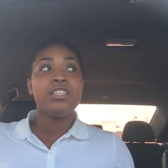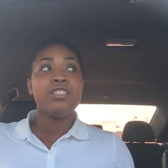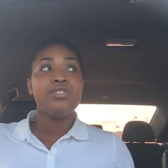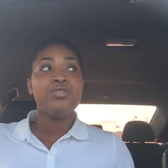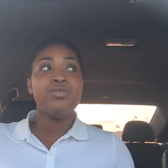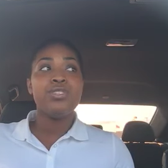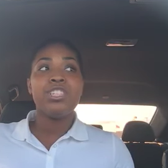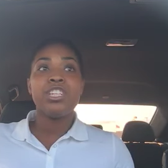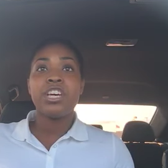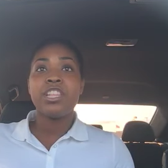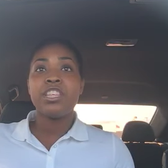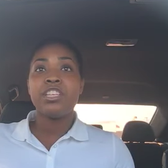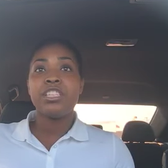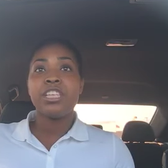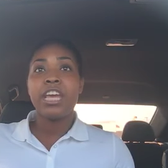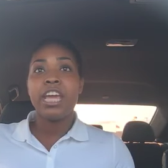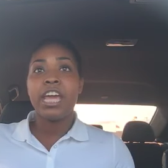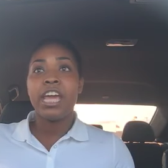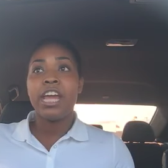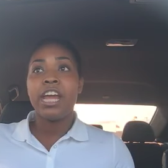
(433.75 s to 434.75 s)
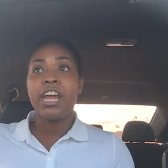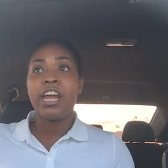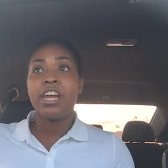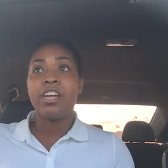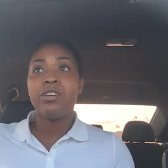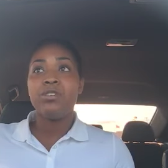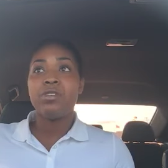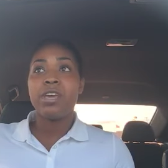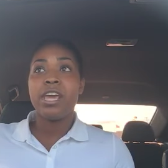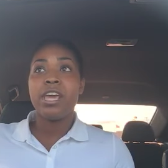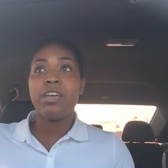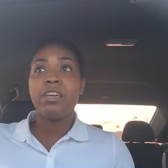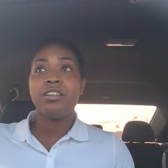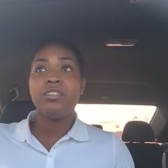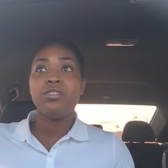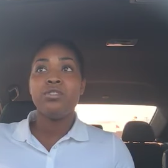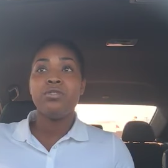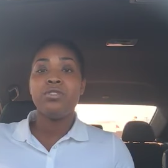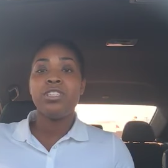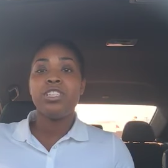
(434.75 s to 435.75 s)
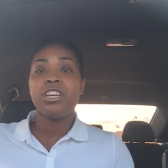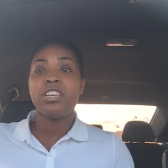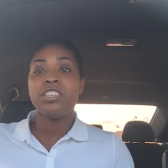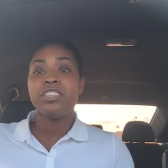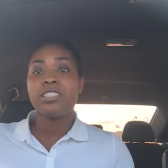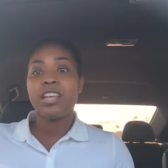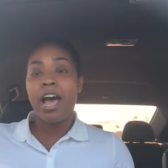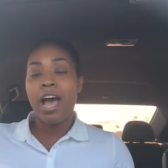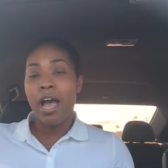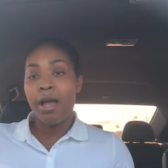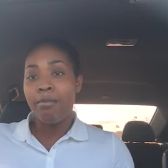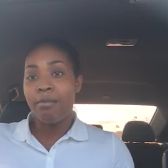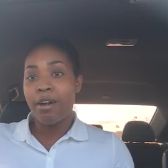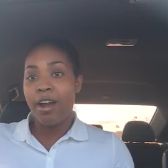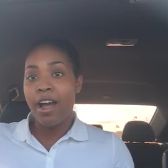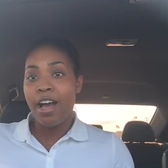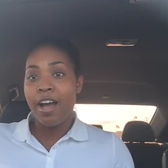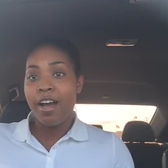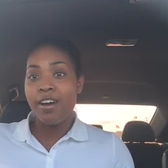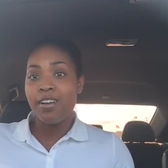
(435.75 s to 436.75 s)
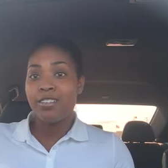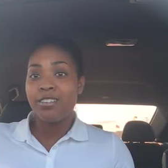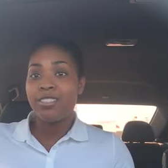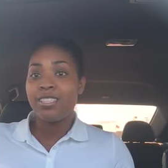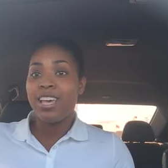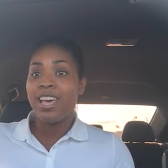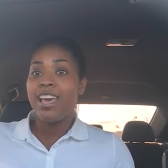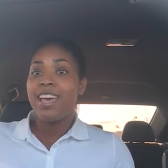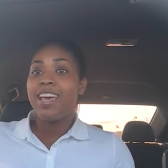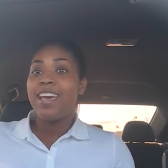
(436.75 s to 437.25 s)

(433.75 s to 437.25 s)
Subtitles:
do each other's hair, you can't do each other's eyebrows,